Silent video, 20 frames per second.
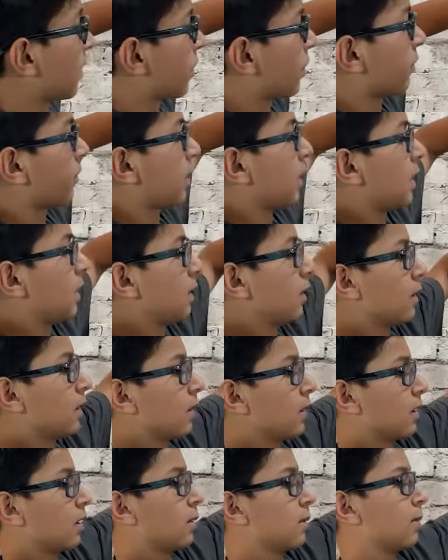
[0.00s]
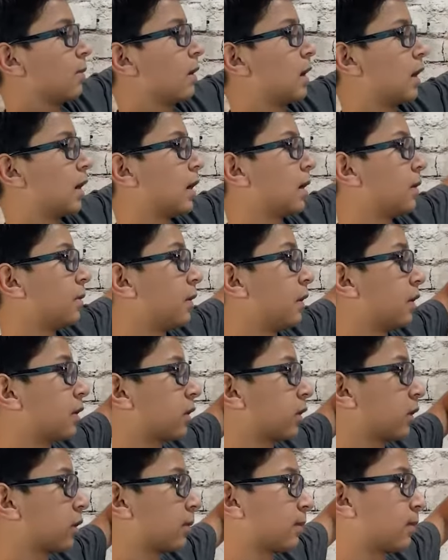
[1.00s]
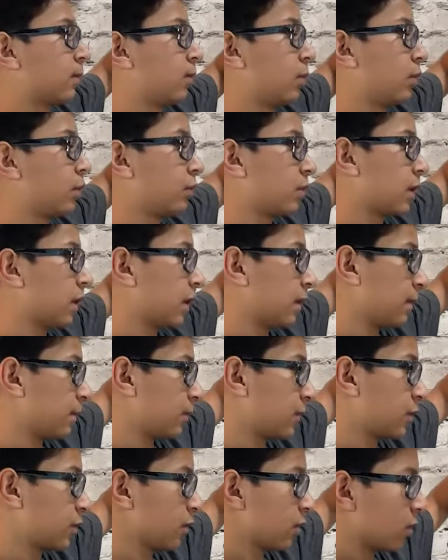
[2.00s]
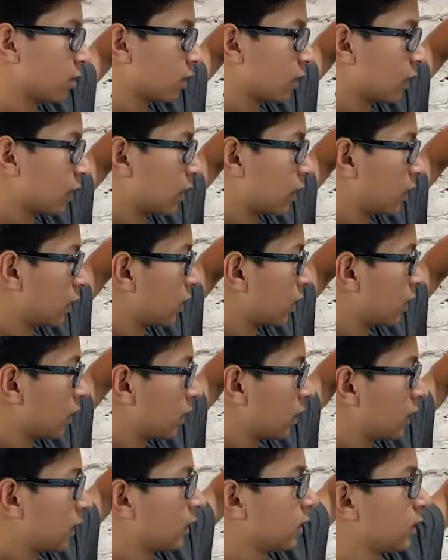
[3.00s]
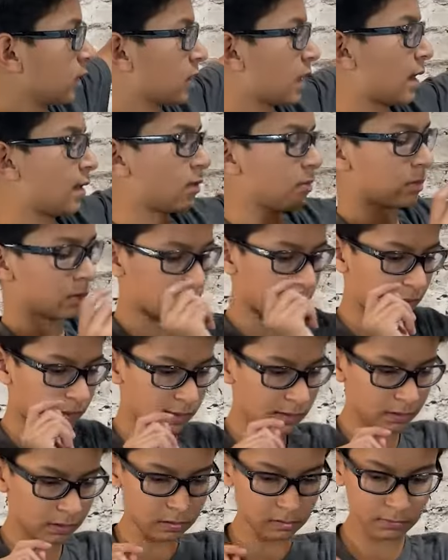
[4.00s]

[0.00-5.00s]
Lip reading: a 3-month brew kit. So this is how you maintain it.